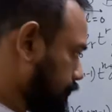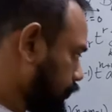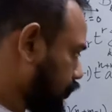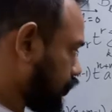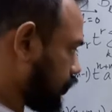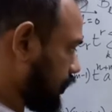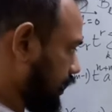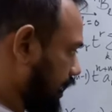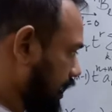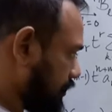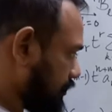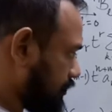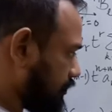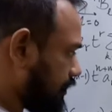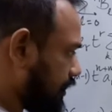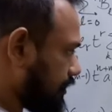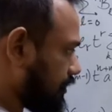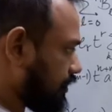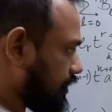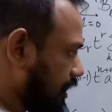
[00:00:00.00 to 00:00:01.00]
together
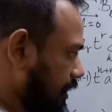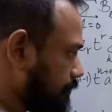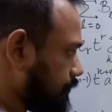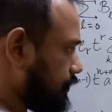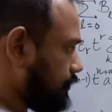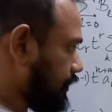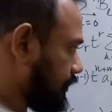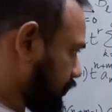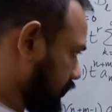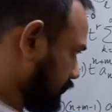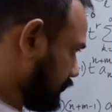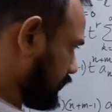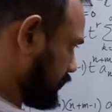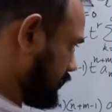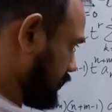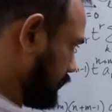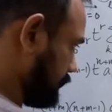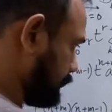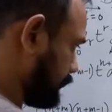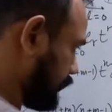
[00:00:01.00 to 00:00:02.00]
and keep the rest of the
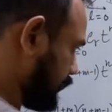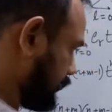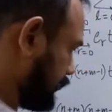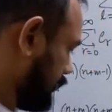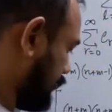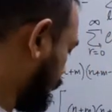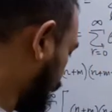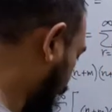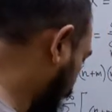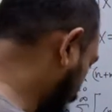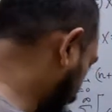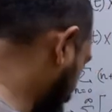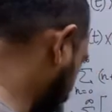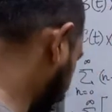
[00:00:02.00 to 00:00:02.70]
terms as they